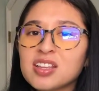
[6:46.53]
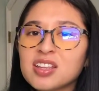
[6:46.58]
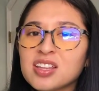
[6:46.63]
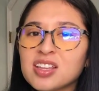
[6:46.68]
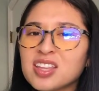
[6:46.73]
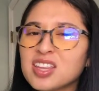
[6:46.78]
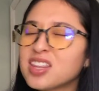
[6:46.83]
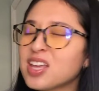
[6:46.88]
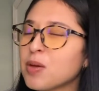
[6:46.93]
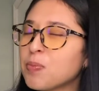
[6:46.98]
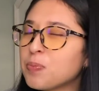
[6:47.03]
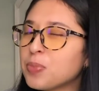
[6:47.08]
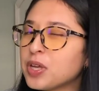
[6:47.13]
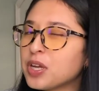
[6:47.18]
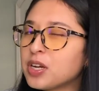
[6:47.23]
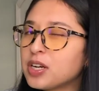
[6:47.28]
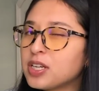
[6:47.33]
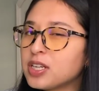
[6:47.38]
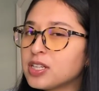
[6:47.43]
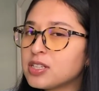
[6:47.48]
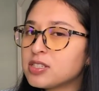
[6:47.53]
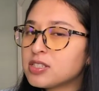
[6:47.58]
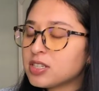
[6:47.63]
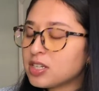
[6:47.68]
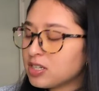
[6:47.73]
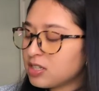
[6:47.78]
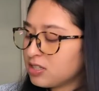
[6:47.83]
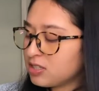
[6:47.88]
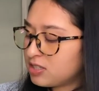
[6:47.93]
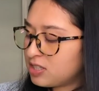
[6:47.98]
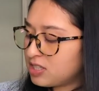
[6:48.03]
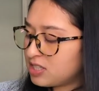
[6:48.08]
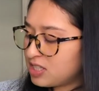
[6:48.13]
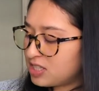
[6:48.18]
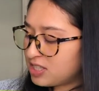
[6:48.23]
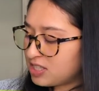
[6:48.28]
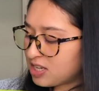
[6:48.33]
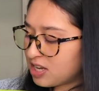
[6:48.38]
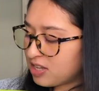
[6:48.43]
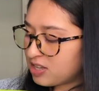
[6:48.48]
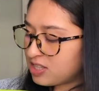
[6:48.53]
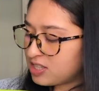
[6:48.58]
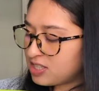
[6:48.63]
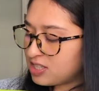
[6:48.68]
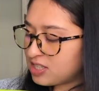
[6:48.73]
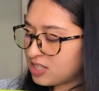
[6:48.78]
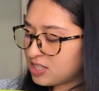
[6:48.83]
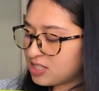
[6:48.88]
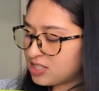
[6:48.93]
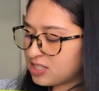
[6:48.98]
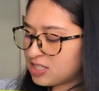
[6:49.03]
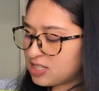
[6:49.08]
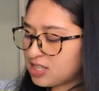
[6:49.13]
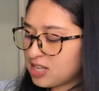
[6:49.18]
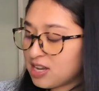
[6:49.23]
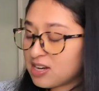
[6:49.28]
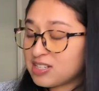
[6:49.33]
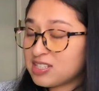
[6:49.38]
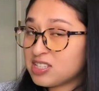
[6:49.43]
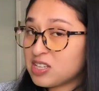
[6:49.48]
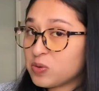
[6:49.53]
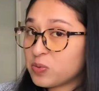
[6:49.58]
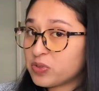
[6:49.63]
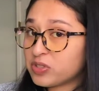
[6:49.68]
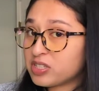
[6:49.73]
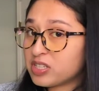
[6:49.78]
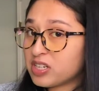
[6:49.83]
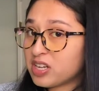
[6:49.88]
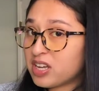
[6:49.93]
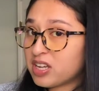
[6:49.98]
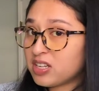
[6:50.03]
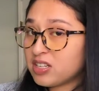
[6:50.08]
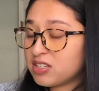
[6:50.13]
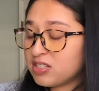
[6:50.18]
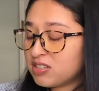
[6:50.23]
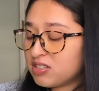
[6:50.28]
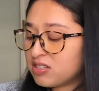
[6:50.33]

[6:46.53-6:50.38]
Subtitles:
Can that be our answer? Does this tell us that it's equal to 9?